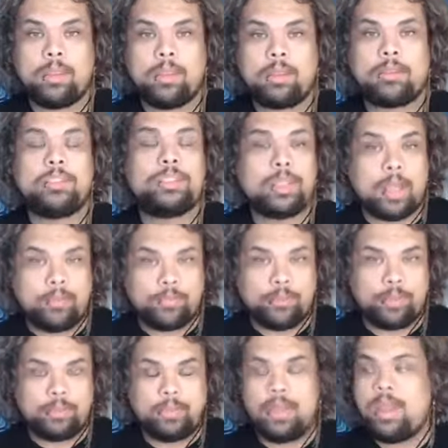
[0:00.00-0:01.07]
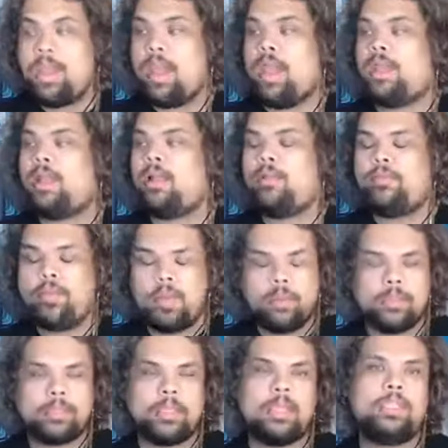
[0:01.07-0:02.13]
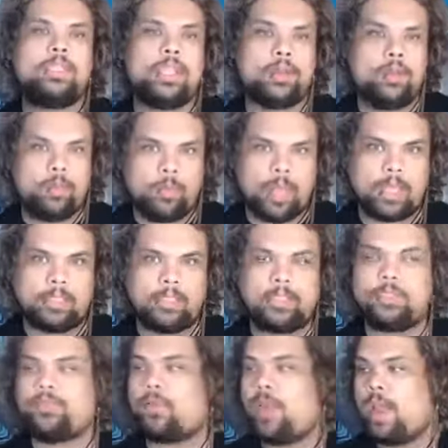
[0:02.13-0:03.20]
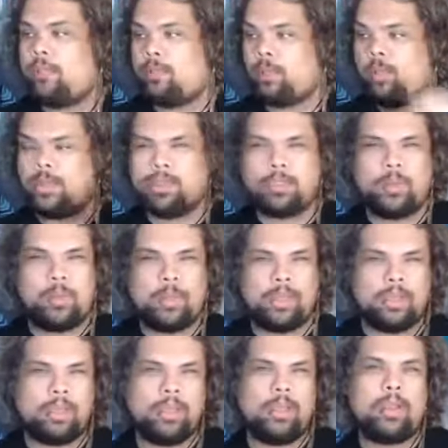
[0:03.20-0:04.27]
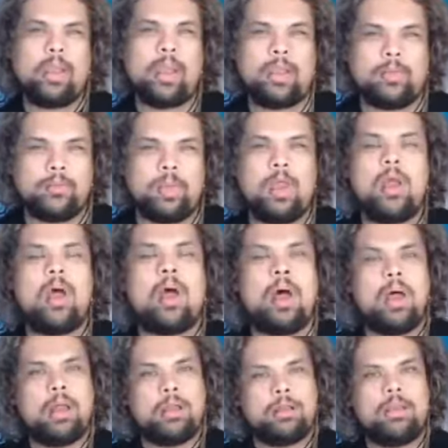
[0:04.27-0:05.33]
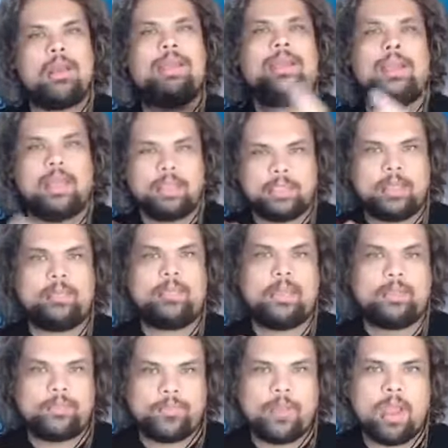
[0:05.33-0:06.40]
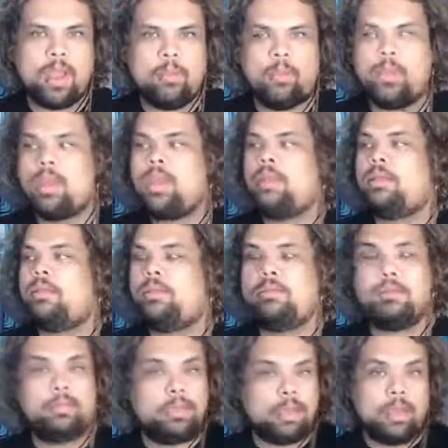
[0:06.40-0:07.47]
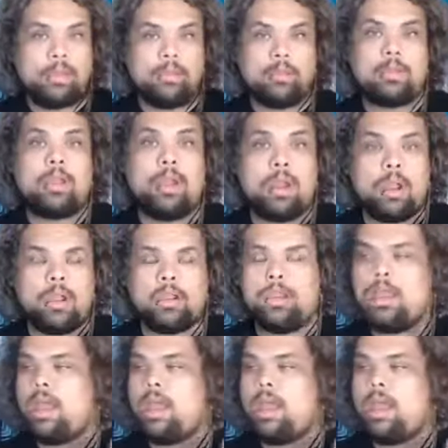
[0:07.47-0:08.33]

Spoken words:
shuffle, and I'll focus on a general message for everyone so we can, you know, kind of all get something from, you know, the card.